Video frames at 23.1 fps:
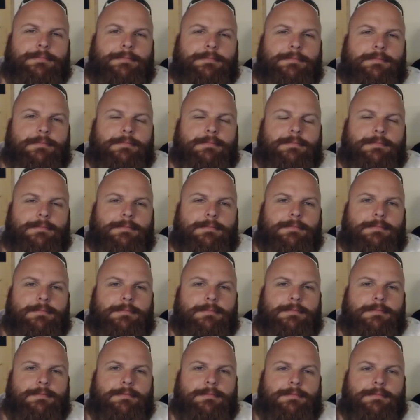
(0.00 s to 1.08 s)

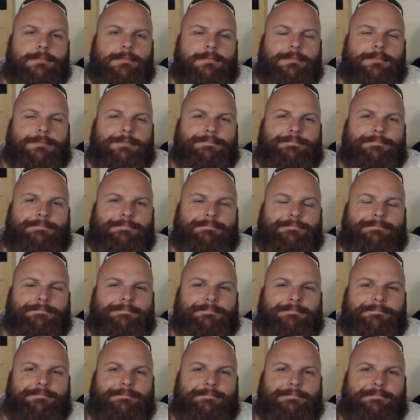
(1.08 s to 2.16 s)

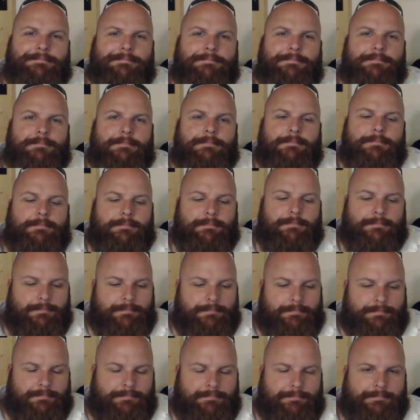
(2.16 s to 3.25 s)

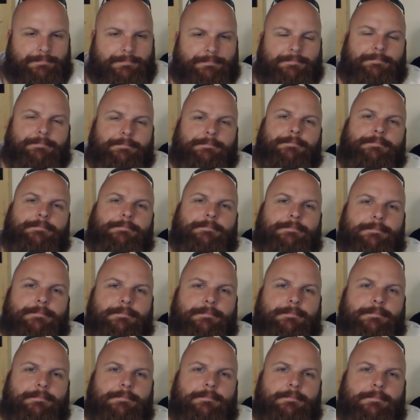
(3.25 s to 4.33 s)

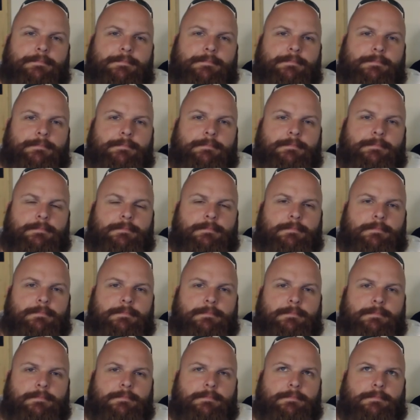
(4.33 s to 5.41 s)

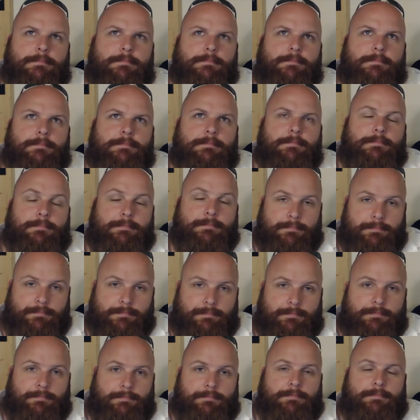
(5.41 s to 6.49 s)
This person isn't speaking.